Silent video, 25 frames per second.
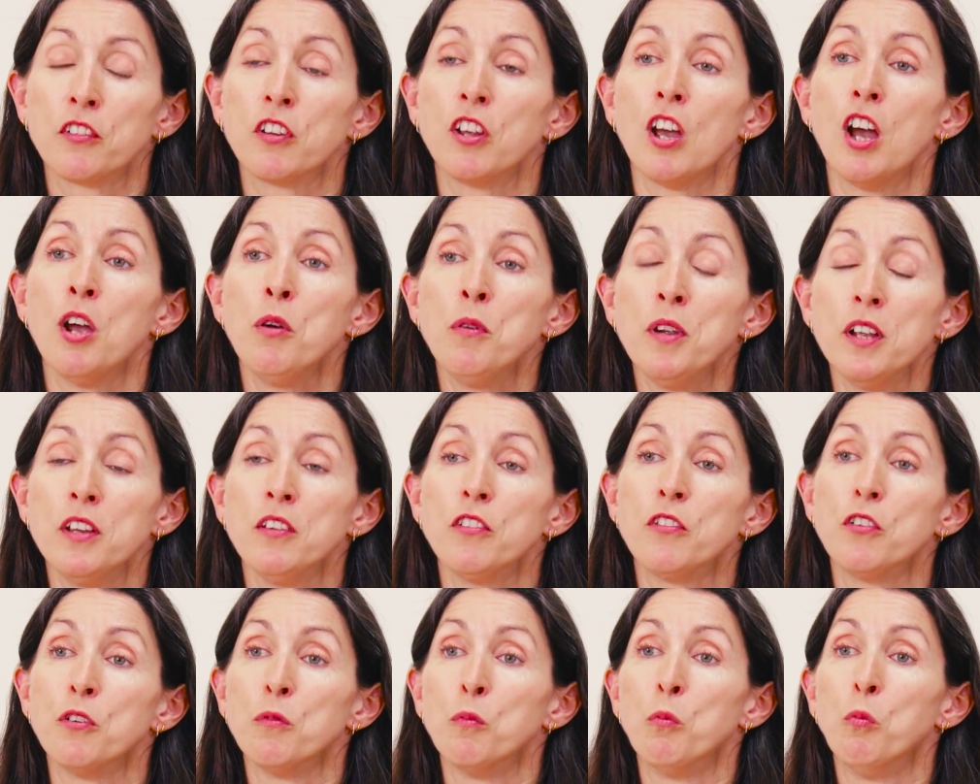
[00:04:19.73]
Go
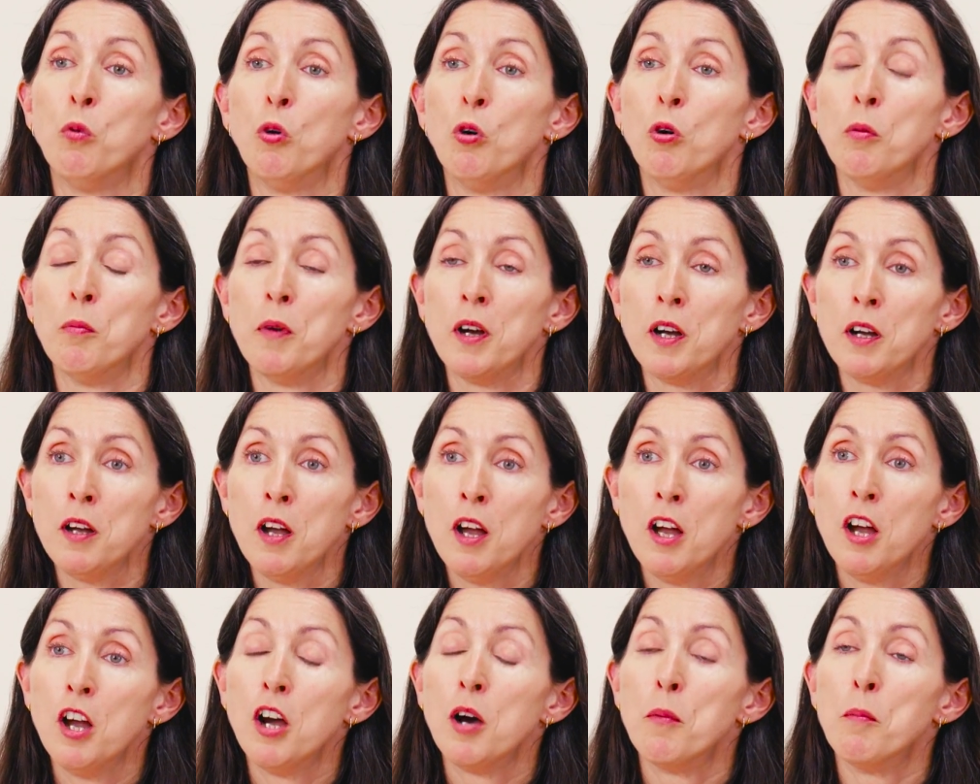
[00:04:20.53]
into warmer,
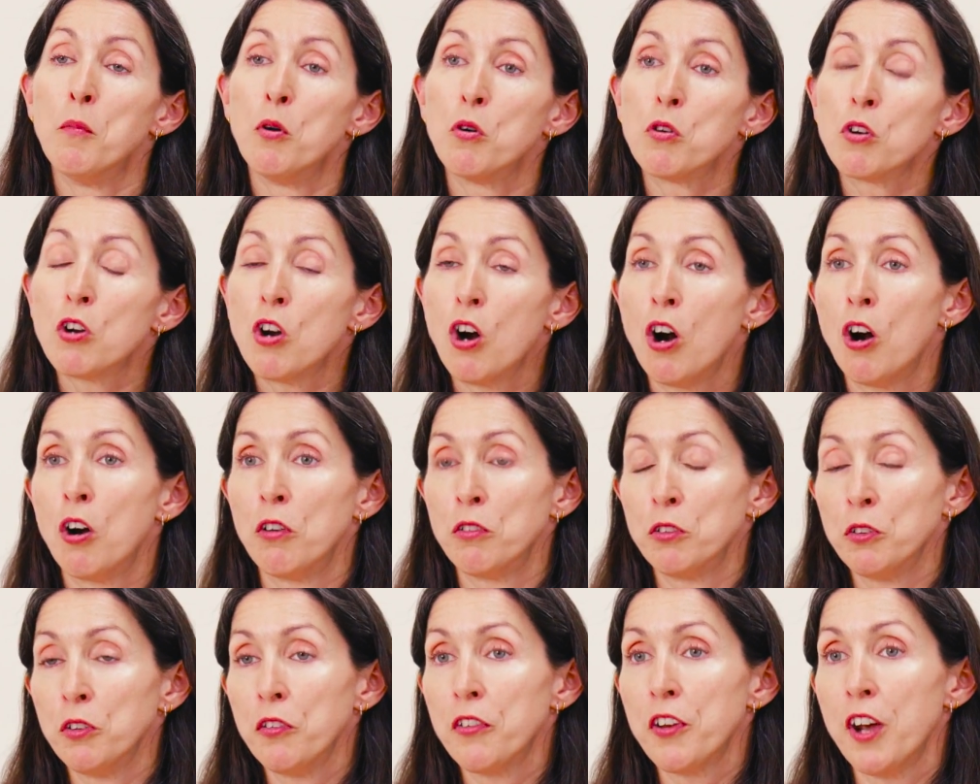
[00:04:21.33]
more
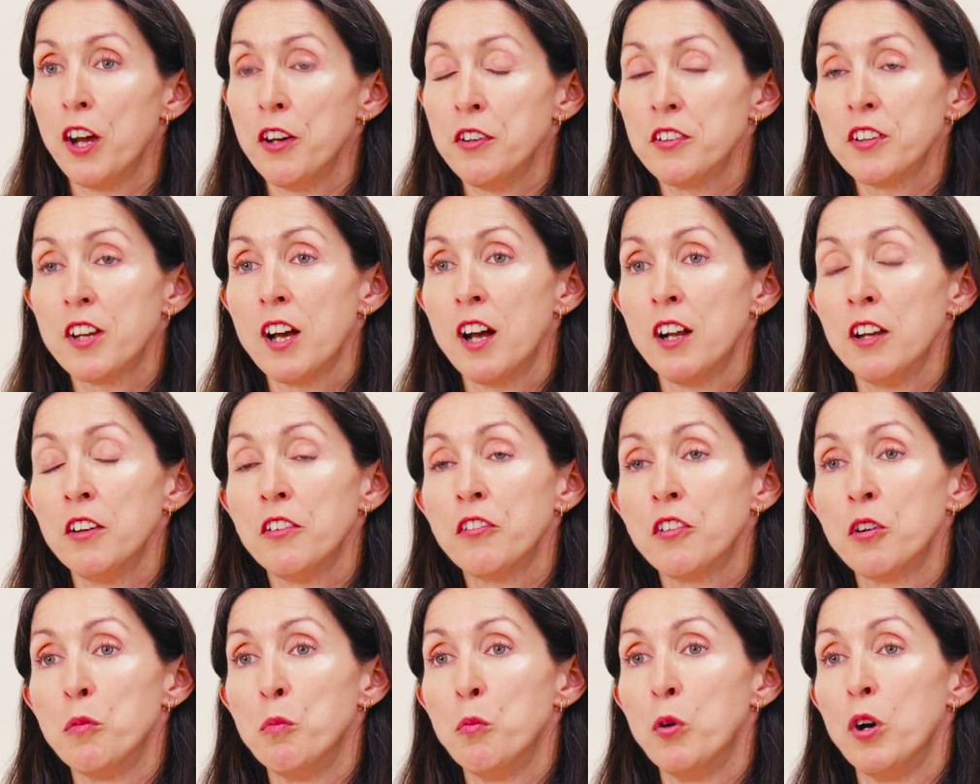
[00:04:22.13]
coral toned
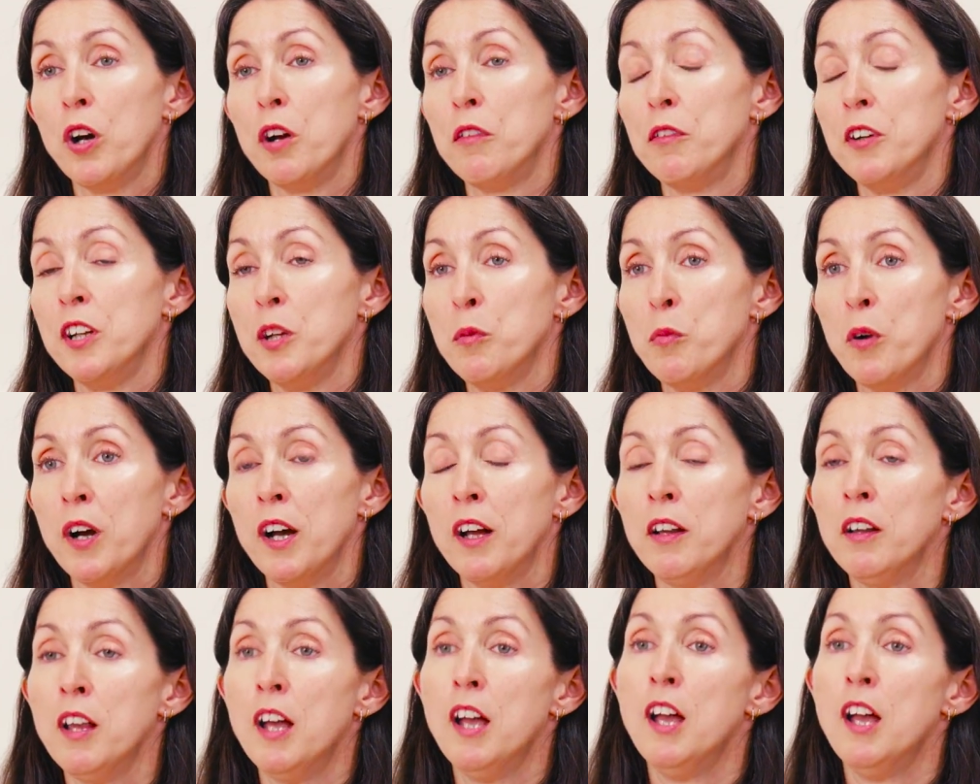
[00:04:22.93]
colours can work really well.